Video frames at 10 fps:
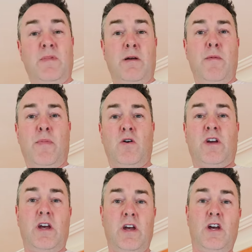in my
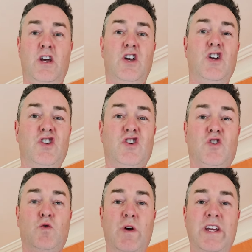pocket, a
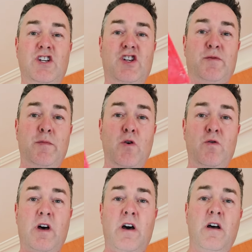squeegee
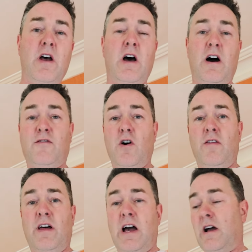smoother. I've
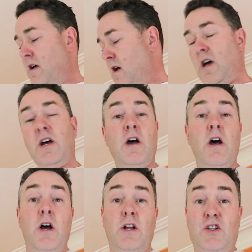got that.
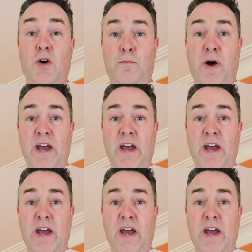Tub